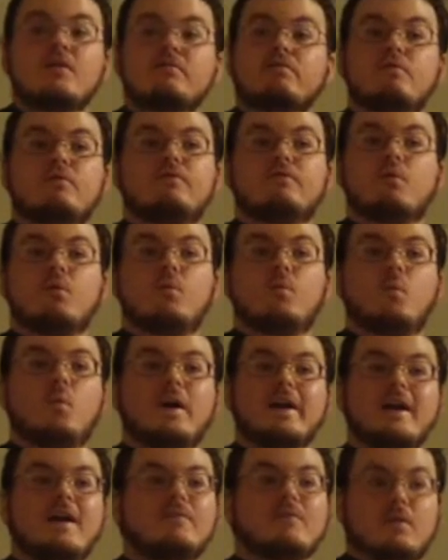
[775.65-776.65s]
through
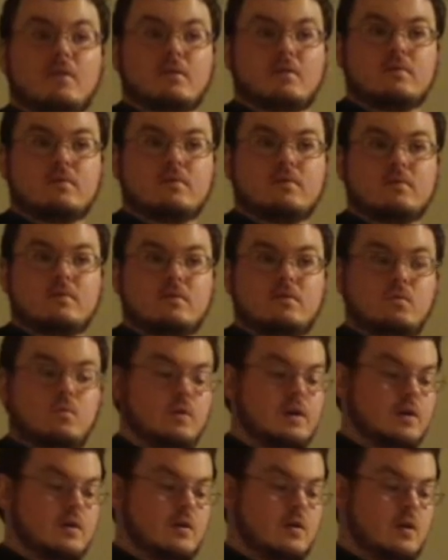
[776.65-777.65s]
whatever
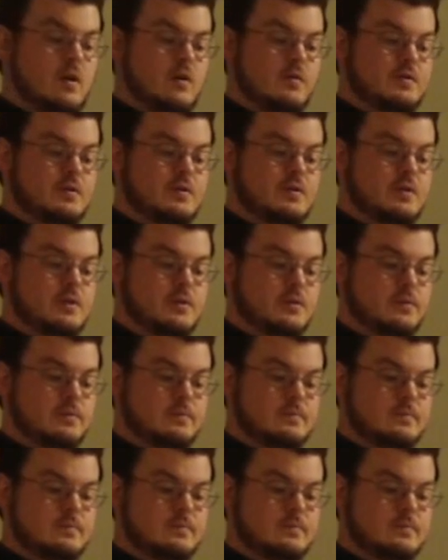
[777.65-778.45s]
we are called to do.